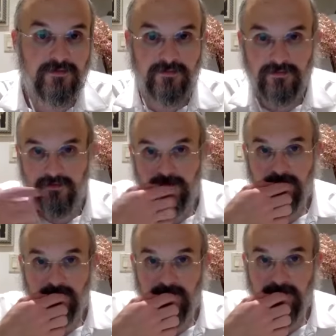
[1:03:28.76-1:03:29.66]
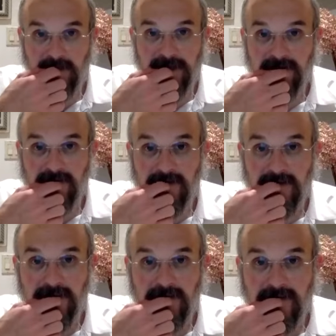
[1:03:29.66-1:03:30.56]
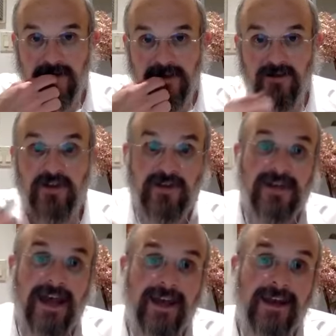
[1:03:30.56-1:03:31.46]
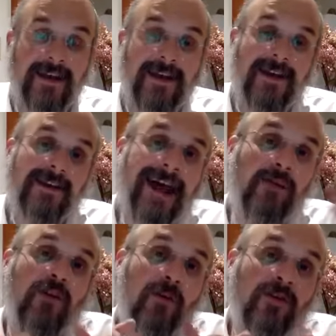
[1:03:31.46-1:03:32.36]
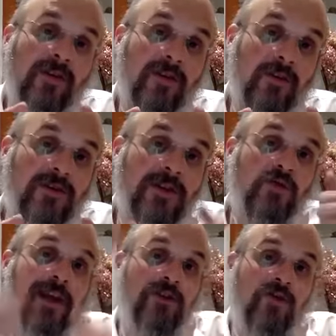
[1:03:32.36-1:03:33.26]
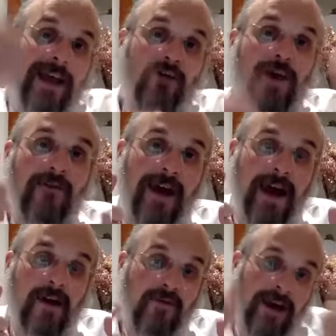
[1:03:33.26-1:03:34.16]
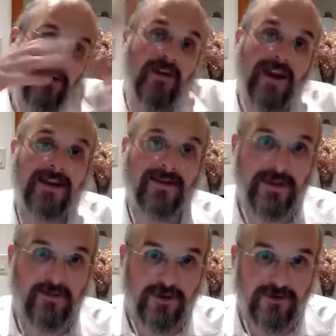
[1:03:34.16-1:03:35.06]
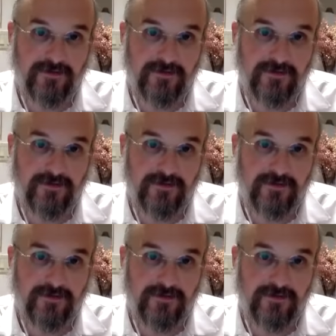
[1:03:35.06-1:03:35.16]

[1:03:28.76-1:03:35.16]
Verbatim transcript: hmm. right? So it's saying, now that we've come to the conclusion that you, that you can't do half-half, I don't need that answer anymore.